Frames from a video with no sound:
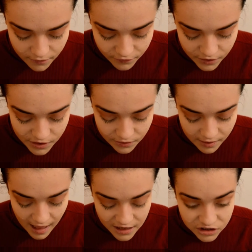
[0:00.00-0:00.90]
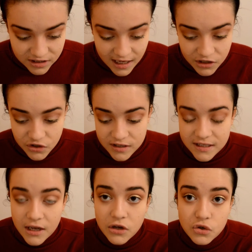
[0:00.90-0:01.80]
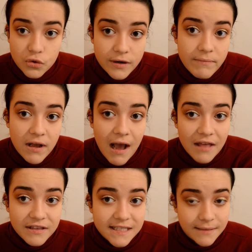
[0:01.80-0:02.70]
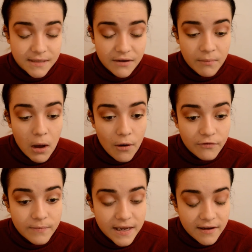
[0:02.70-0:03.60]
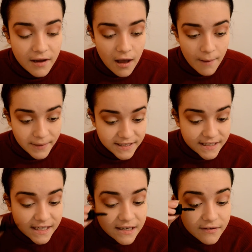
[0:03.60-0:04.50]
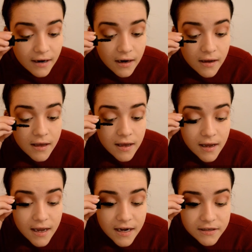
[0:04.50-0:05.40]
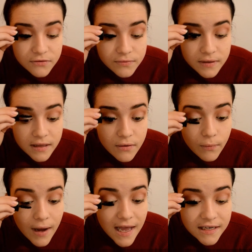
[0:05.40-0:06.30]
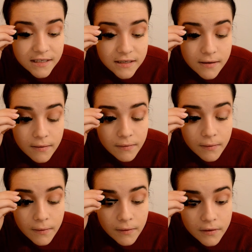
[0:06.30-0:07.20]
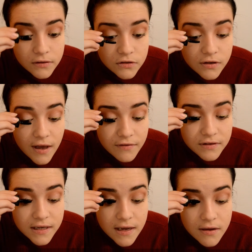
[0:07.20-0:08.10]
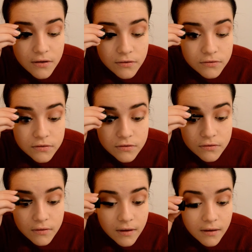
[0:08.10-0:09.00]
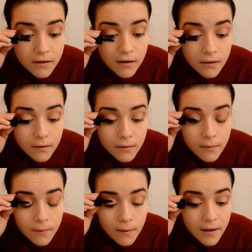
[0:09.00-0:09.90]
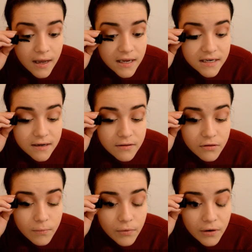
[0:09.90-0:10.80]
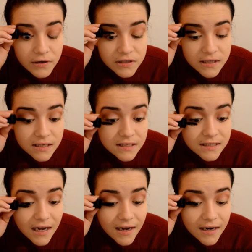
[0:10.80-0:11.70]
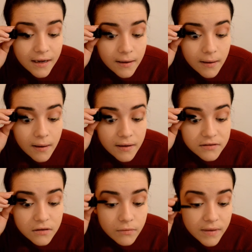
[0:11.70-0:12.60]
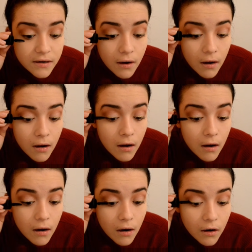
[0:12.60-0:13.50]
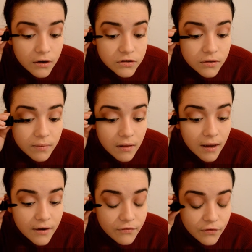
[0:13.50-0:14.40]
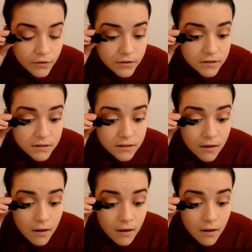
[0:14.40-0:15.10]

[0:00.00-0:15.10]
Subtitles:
for your lashes. Actually, it's like a treatment at the same time of being a mascara. It is really wet, so you have to get used to like it. The brush is tiny. It's a little bit hard to apply it first,